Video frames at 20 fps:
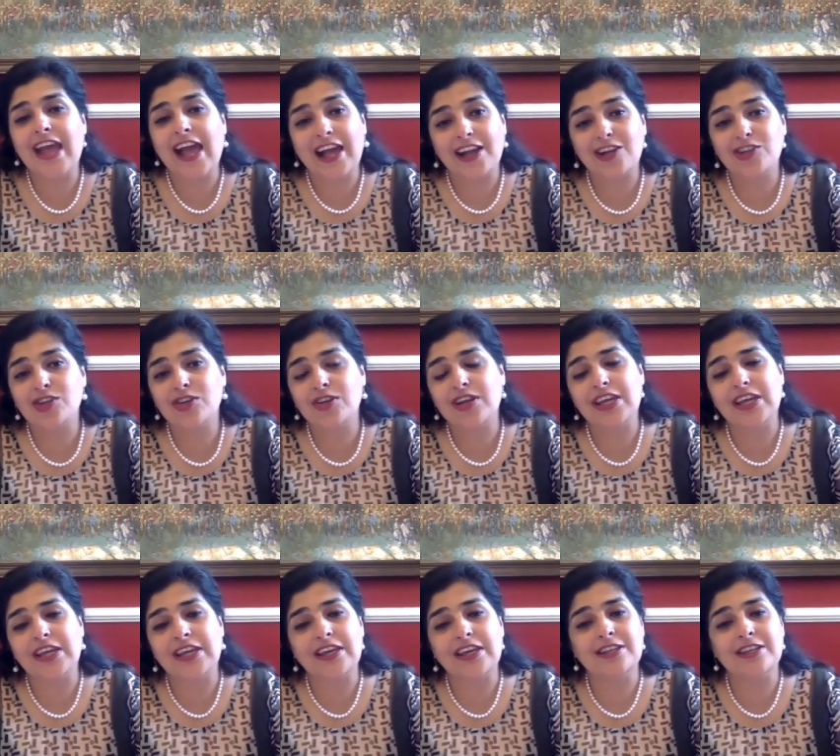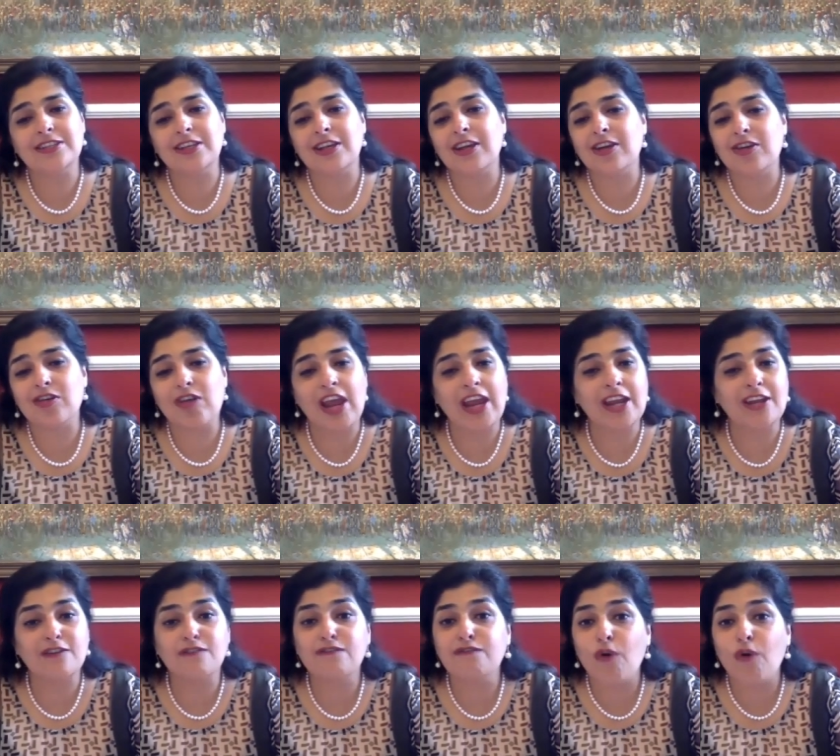actually is a
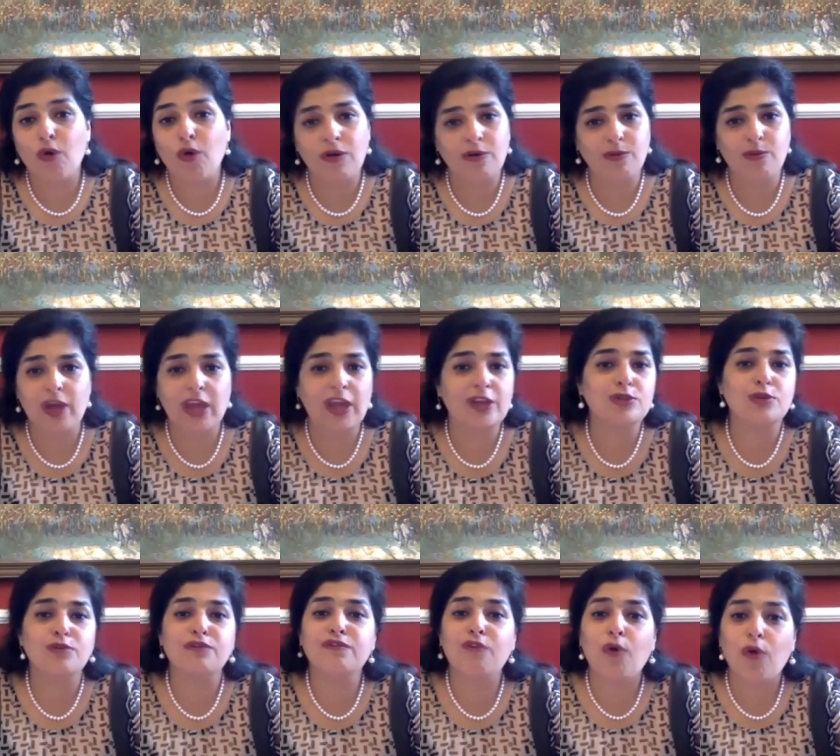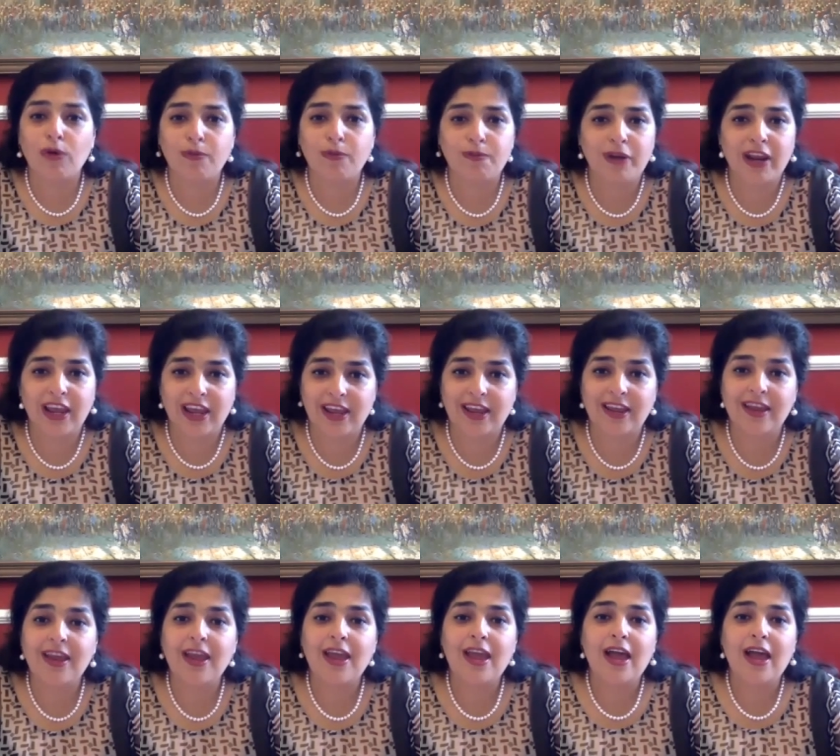great for, way to foreplay